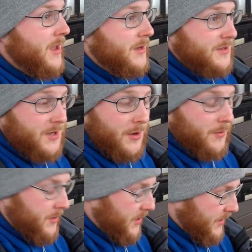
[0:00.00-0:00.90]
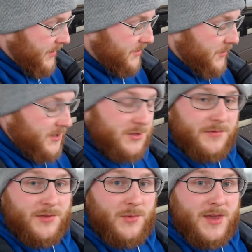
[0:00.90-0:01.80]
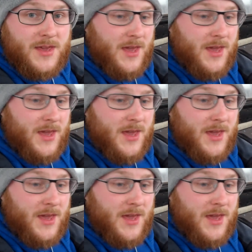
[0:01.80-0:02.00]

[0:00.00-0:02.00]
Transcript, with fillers: So this week's snuff of the week